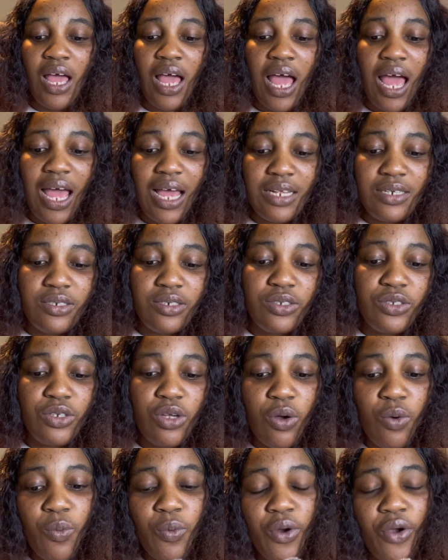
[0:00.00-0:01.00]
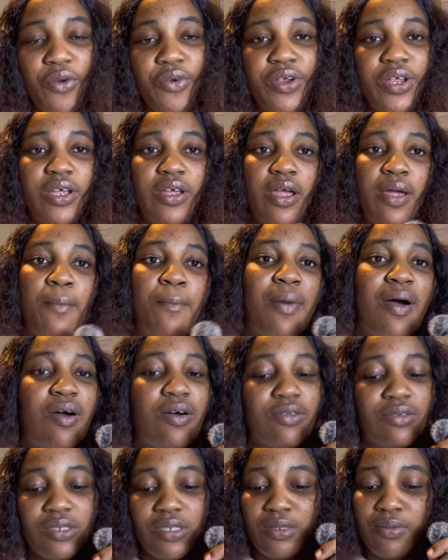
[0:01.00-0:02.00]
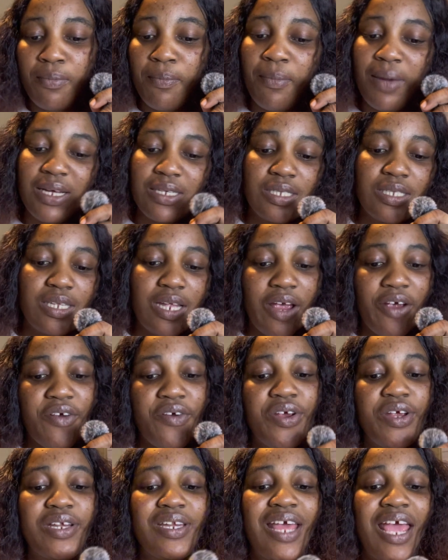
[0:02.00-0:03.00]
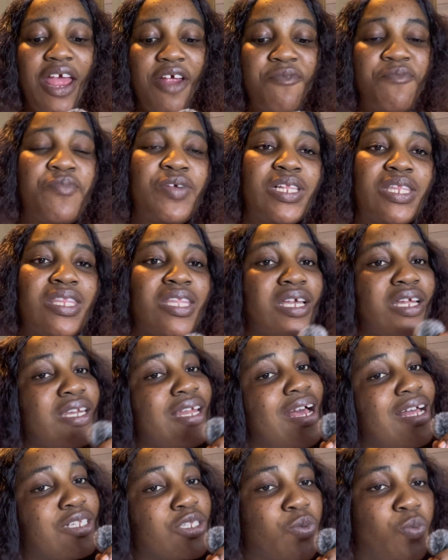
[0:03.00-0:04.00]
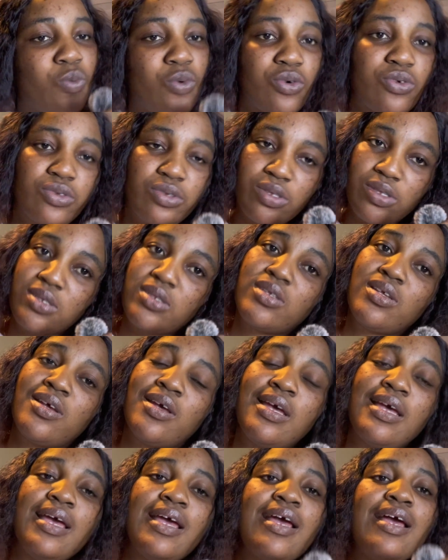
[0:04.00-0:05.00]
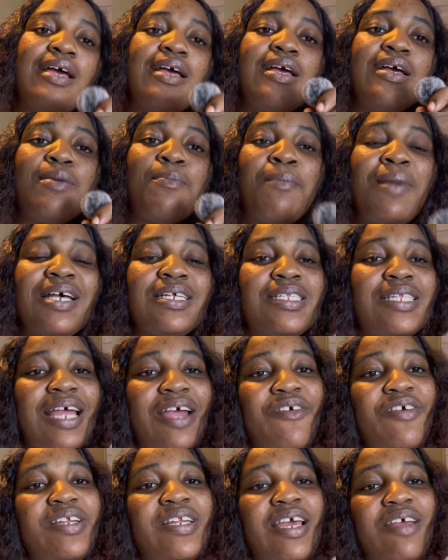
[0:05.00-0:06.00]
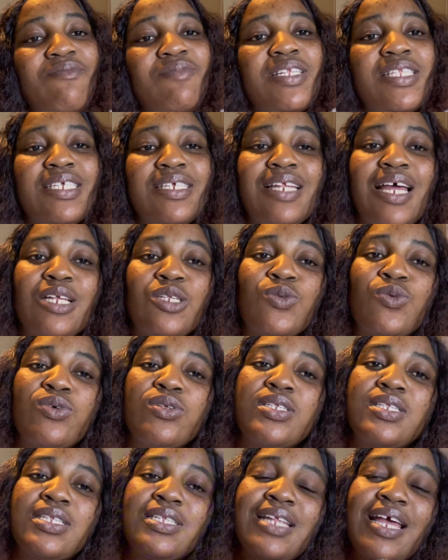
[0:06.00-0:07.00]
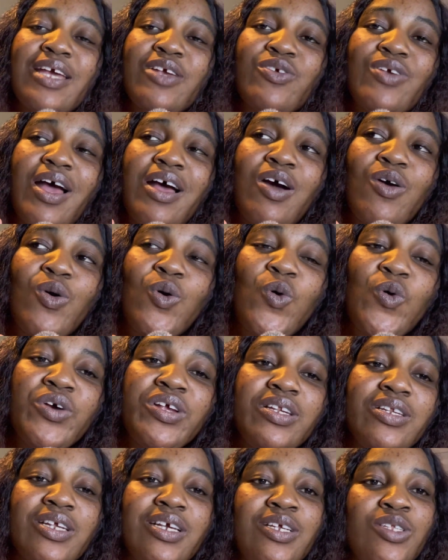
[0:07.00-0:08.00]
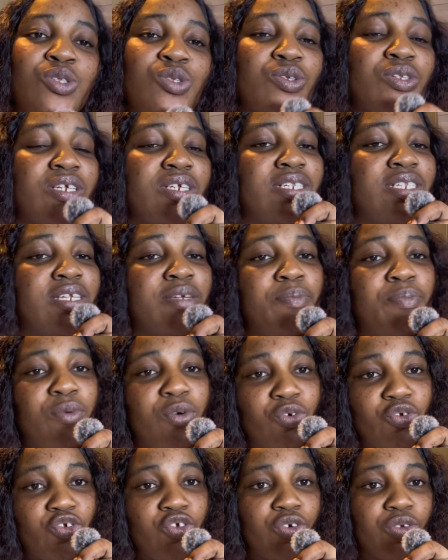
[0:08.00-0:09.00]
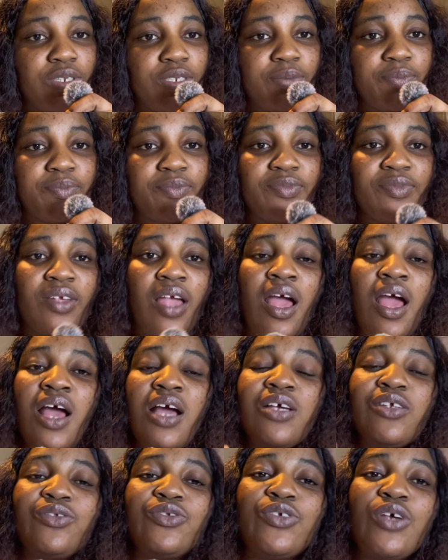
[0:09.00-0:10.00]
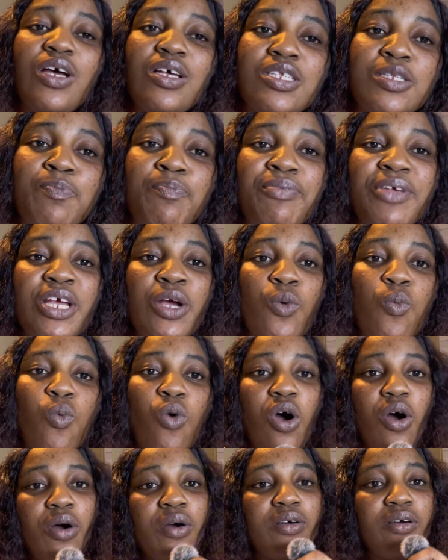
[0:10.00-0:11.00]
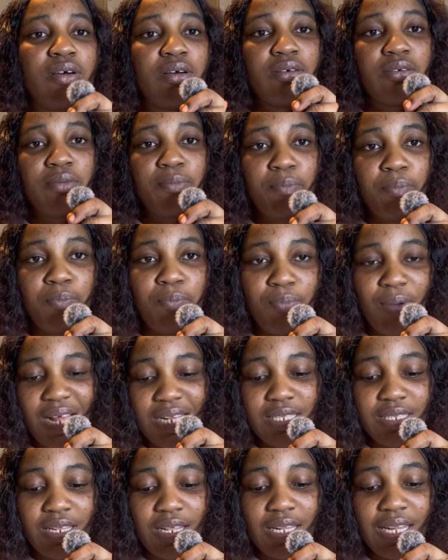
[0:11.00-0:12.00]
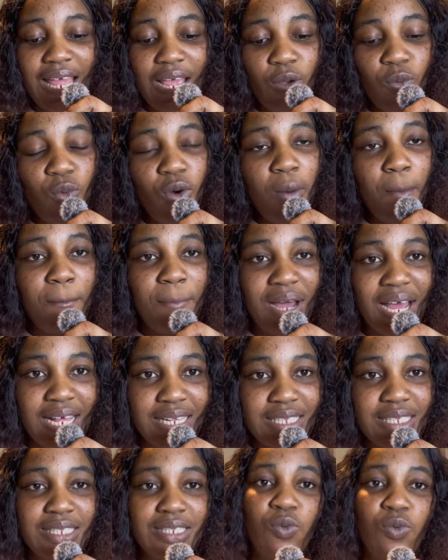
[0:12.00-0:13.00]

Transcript: And don't worry about mastering everything at once. Mastering everything at once is like you're going into the deep ocean. Just pick one part, like one part.